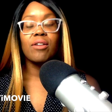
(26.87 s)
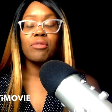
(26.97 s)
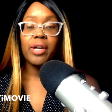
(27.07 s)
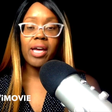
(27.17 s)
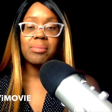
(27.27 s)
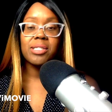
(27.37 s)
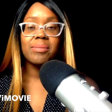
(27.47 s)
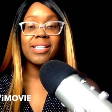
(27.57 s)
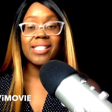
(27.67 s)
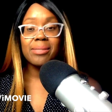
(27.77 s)
free up
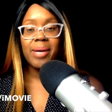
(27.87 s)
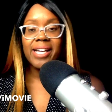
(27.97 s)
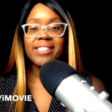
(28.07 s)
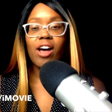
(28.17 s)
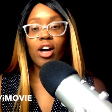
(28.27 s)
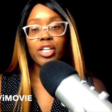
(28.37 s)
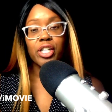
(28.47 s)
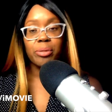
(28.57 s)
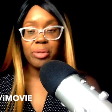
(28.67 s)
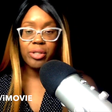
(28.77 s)
some disk space on
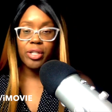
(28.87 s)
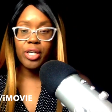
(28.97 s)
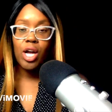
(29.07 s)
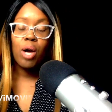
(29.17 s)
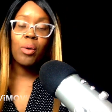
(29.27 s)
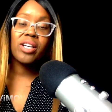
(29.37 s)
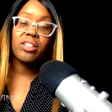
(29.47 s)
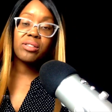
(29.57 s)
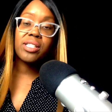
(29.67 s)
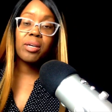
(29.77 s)
your computer when
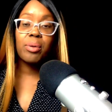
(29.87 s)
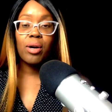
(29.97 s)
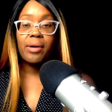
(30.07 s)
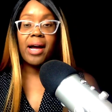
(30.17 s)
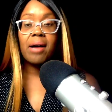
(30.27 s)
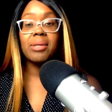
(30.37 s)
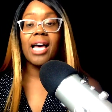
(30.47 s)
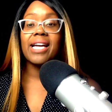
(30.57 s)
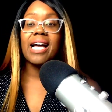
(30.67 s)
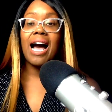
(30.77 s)
you're using a program
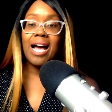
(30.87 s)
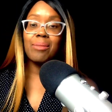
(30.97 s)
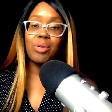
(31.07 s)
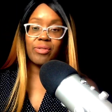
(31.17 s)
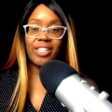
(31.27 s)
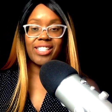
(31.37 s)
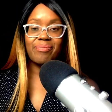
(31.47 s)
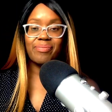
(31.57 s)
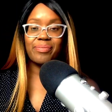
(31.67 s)
like iMovie.